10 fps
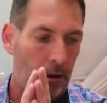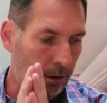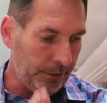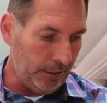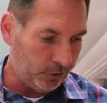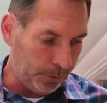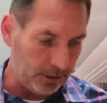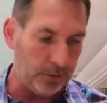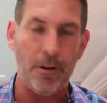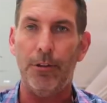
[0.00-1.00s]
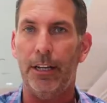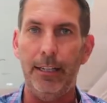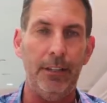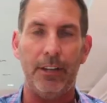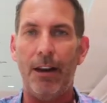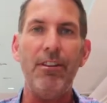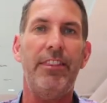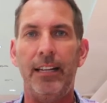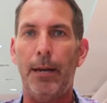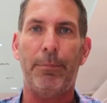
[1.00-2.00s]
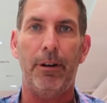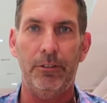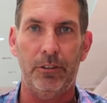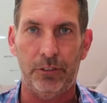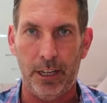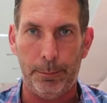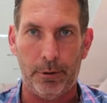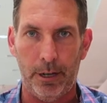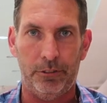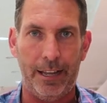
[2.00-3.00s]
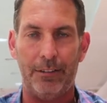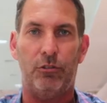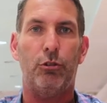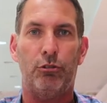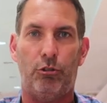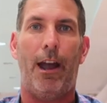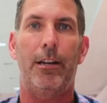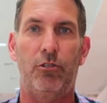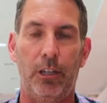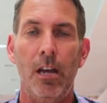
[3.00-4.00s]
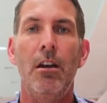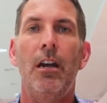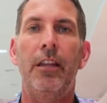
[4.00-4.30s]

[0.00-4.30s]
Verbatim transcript: all the expensive, all the cleats, everything they price the same price. That's their strategy.